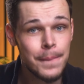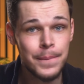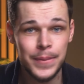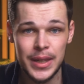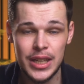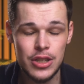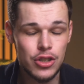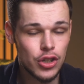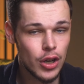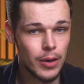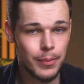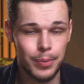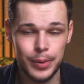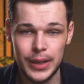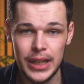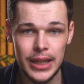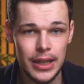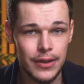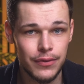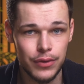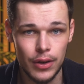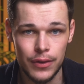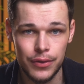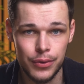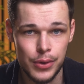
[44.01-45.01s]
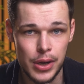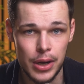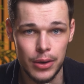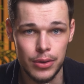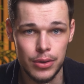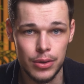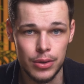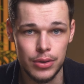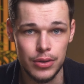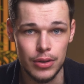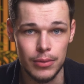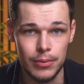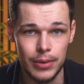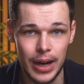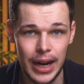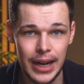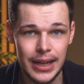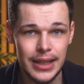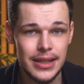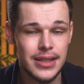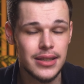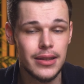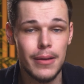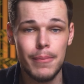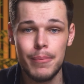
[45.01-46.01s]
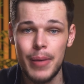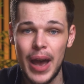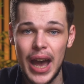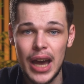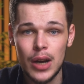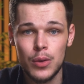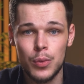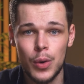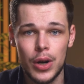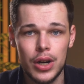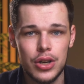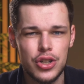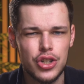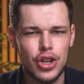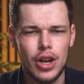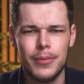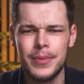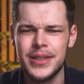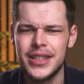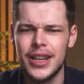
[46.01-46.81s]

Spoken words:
It's completely for free on YouTube, right? It's the band workshop.